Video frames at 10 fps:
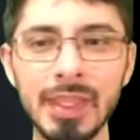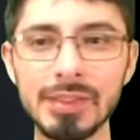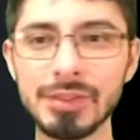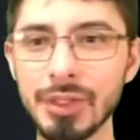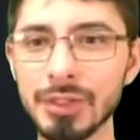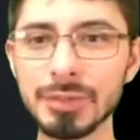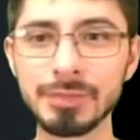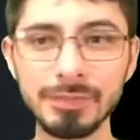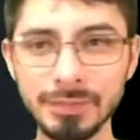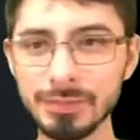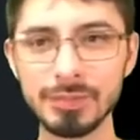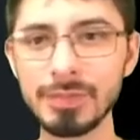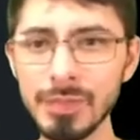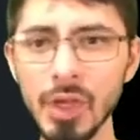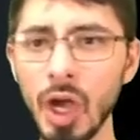So
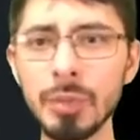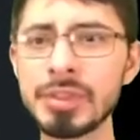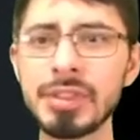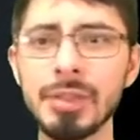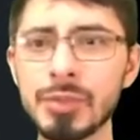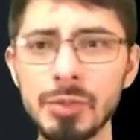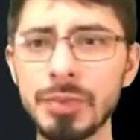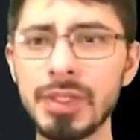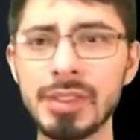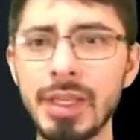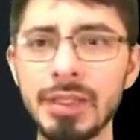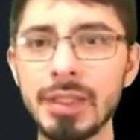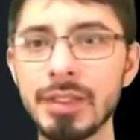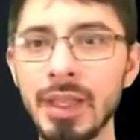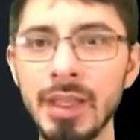obviously, I'm super excited, and